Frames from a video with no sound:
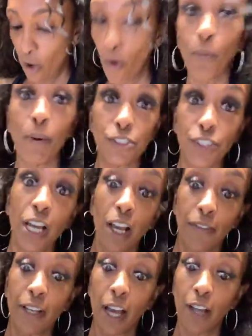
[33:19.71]
whole bunch of
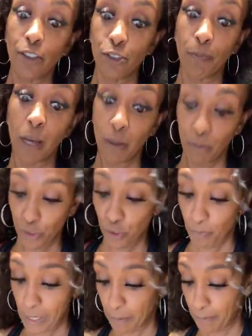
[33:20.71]
avocados, Mom, would
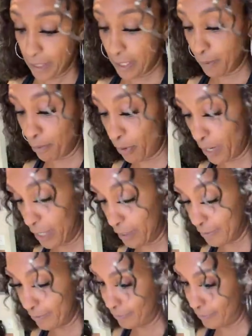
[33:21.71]
you make me some bread?